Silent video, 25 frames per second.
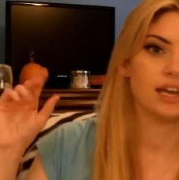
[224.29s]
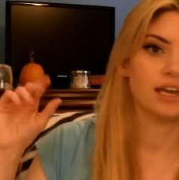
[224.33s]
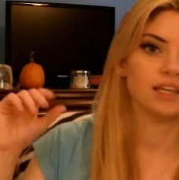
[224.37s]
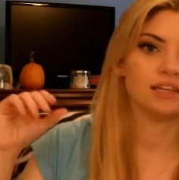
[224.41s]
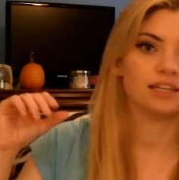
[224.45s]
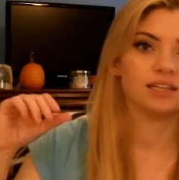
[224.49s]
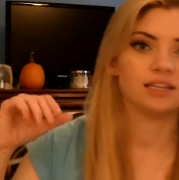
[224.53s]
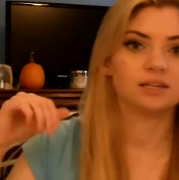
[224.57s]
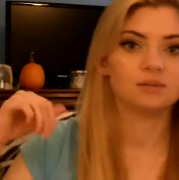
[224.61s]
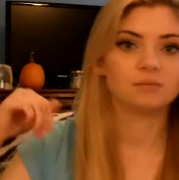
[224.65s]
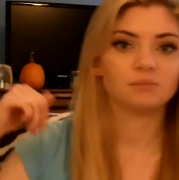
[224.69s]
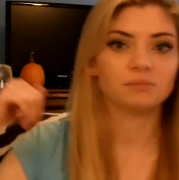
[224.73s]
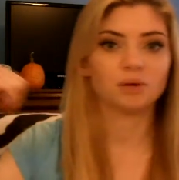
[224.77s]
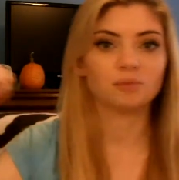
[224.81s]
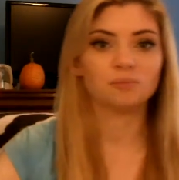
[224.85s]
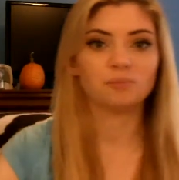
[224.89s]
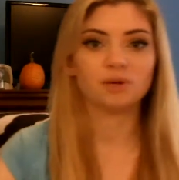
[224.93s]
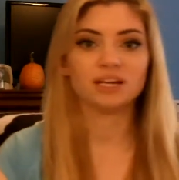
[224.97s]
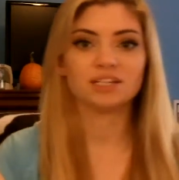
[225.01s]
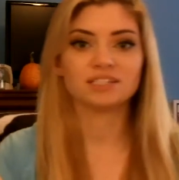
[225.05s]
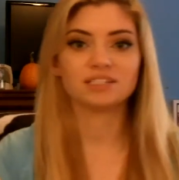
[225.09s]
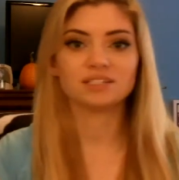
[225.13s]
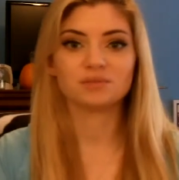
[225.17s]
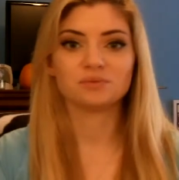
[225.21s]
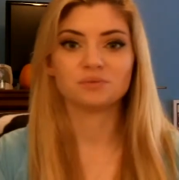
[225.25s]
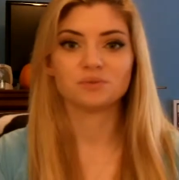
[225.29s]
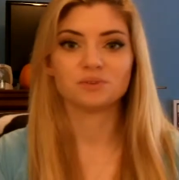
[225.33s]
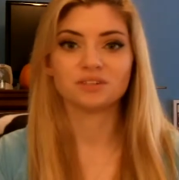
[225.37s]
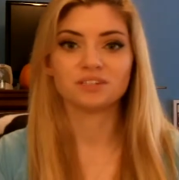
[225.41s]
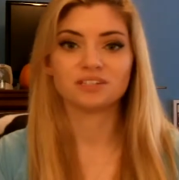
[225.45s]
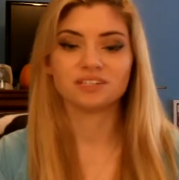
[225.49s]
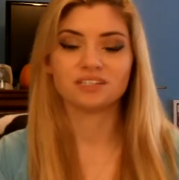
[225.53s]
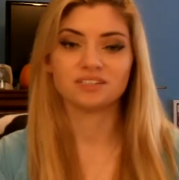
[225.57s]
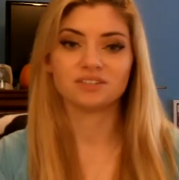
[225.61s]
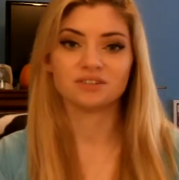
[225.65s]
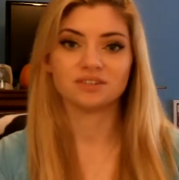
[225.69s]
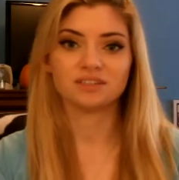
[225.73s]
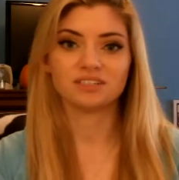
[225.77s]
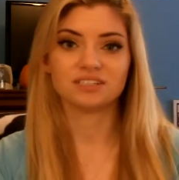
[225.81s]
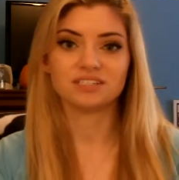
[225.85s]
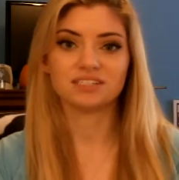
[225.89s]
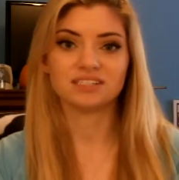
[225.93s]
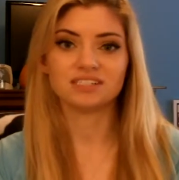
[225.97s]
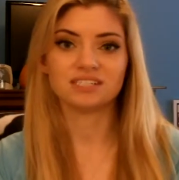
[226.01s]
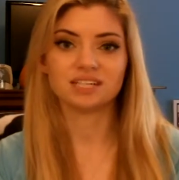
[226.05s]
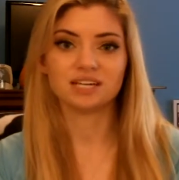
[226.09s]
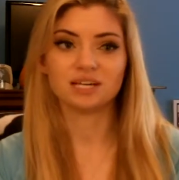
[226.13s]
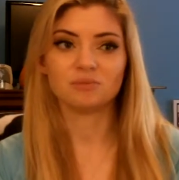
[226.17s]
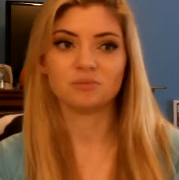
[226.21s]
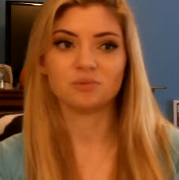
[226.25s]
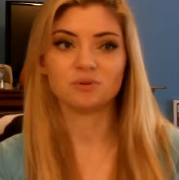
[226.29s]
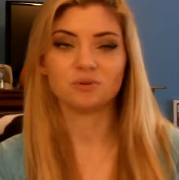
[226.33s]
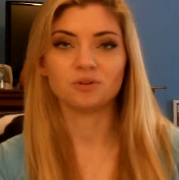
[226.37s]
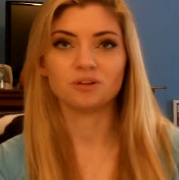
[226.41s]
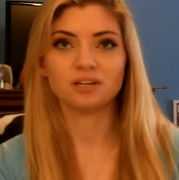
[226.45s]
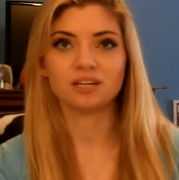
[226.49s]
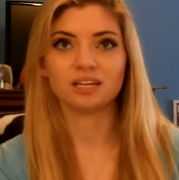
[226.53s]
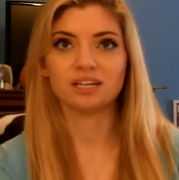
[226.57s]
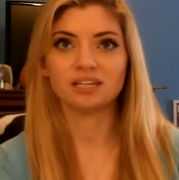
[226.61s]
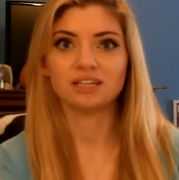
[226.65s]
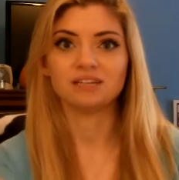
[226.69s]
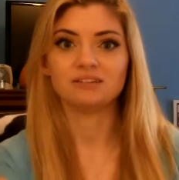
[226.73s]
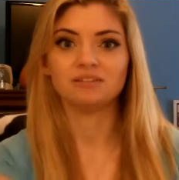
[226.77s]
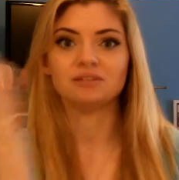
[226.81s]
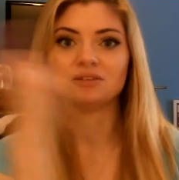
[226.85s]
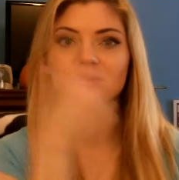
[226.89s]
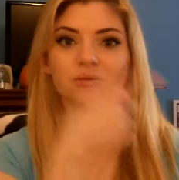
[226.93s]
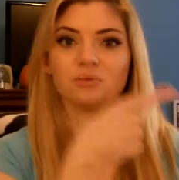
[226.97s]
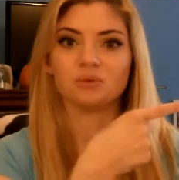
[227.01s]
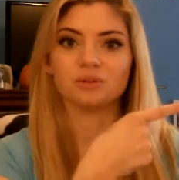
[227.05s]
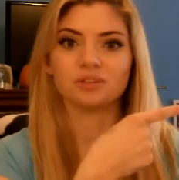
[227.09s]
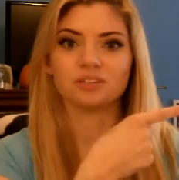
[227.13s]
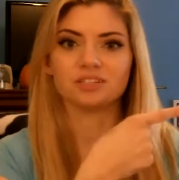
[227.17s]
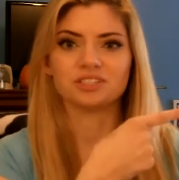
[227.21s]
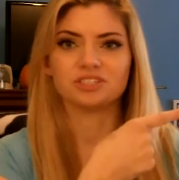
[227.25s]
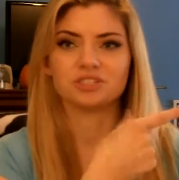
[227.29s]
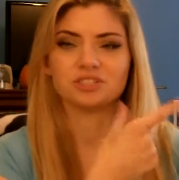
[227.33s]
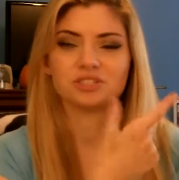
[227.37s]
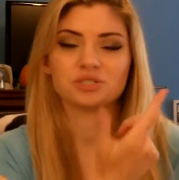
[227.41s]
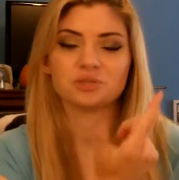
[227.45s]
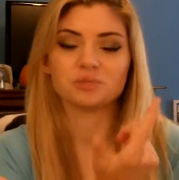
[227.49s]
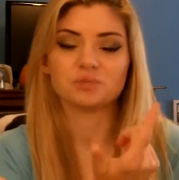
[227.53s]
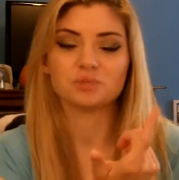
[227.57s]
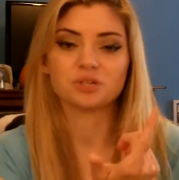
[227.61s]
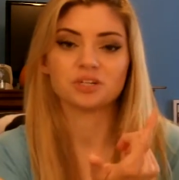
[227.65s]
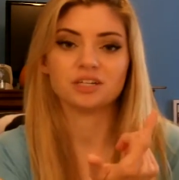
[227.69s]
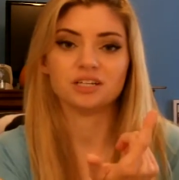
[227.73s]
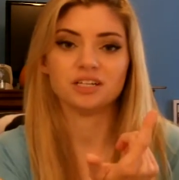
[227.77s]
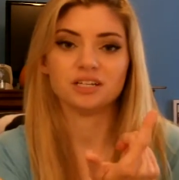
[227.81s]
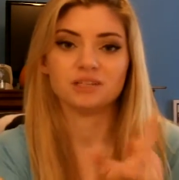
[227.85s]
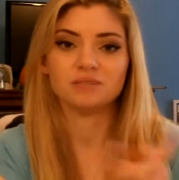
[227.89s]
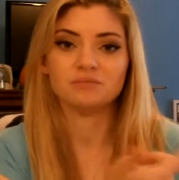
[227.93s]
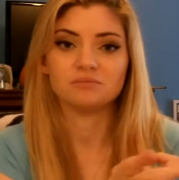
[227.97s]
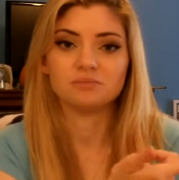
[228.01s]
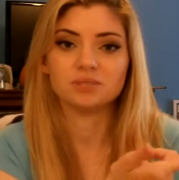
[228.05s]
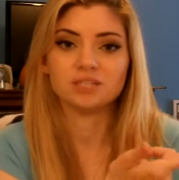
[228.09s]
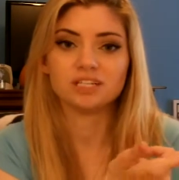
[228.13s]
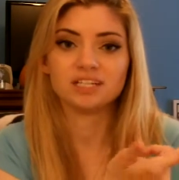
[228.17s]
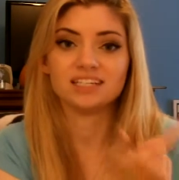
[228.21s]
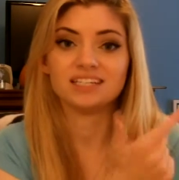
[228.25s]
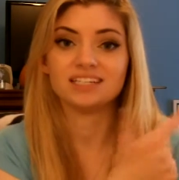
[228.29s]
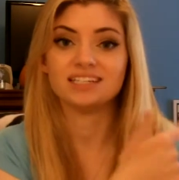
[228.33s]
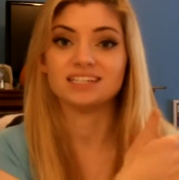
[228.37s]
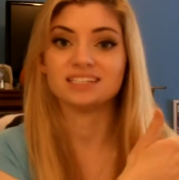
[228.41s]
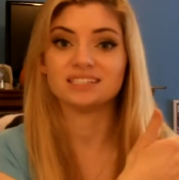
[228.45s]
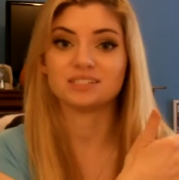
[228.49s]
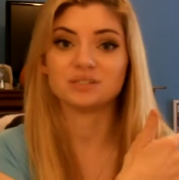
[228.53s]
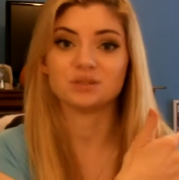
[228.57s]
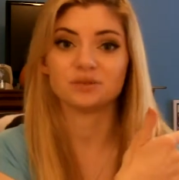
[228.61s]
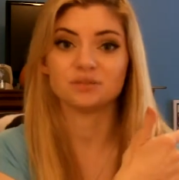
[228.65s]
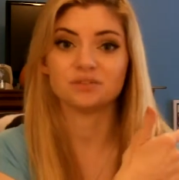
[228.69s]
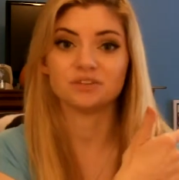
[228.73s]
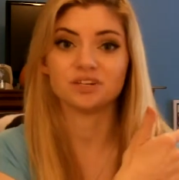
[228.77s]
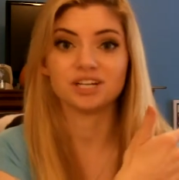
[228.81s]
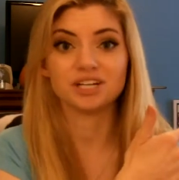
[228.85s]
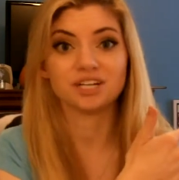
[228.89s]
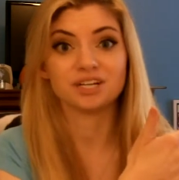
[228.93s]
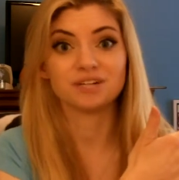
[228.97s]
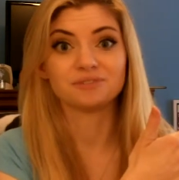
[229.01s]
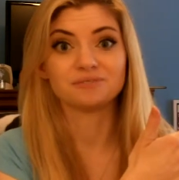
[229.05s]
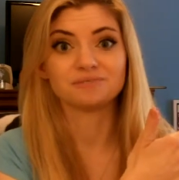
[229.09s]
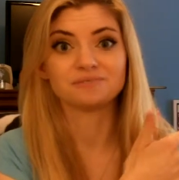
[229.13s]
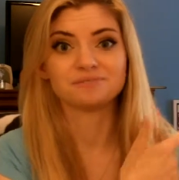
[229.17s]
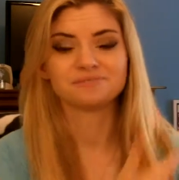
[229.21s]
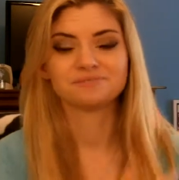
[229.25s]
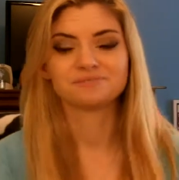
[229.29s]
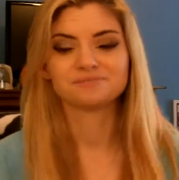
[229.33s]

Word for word: and then my painted one is on this table and the one that's just pretty and plain is over here.